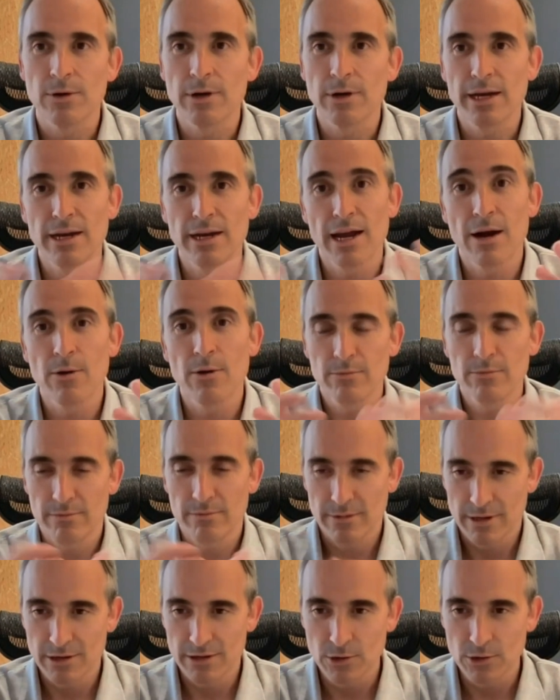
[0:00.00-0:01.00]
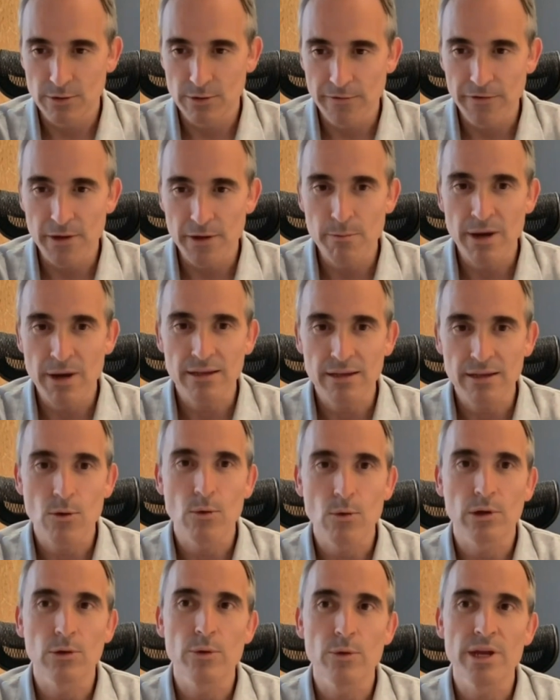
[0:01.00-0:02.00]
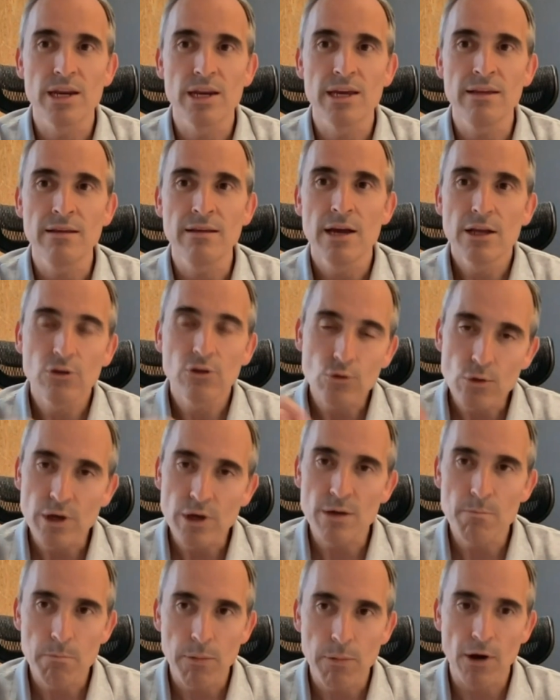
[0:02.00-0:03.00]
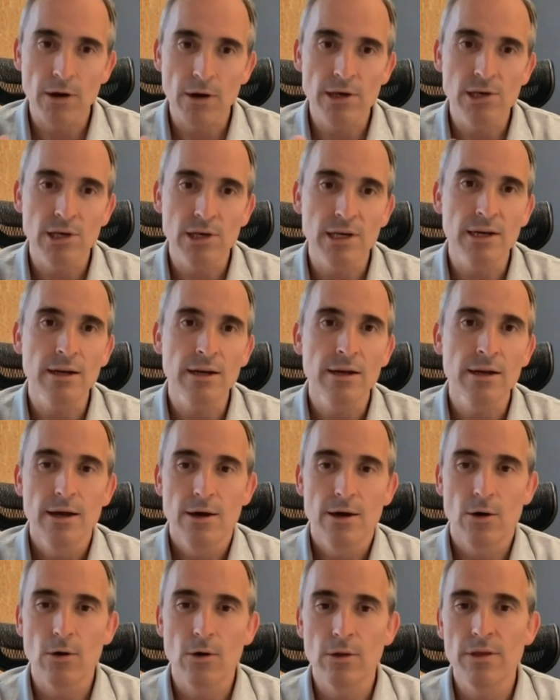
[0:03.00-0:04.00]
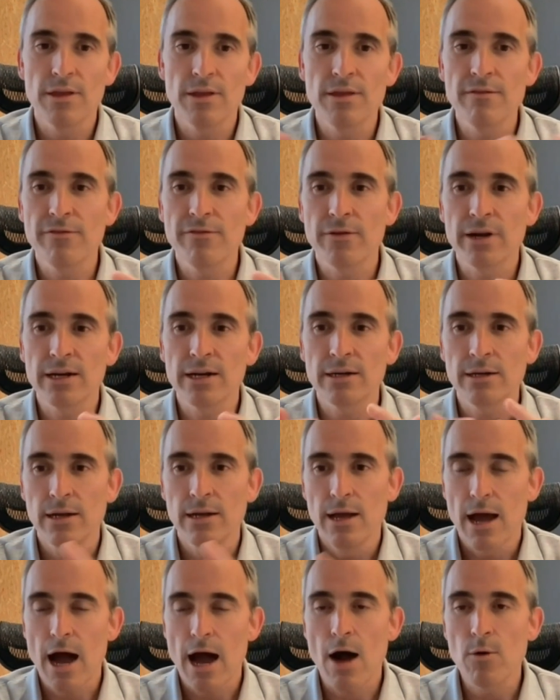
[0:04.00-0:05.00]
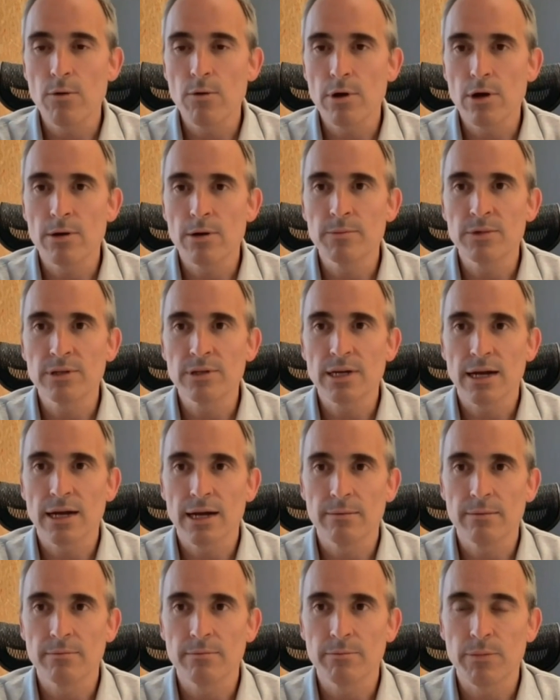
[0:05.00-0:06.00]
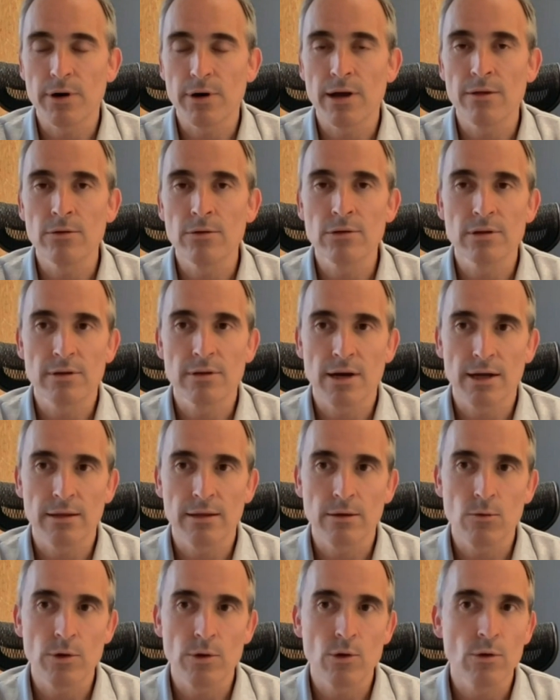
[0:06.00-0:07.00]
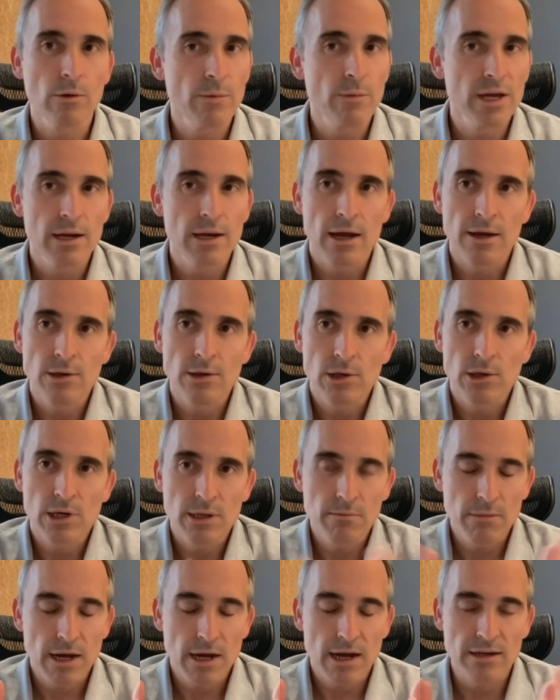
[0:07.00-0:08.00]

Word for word: Okay, now is your feedback what we need to keep polishing all the different outcomes and products that we will be launching.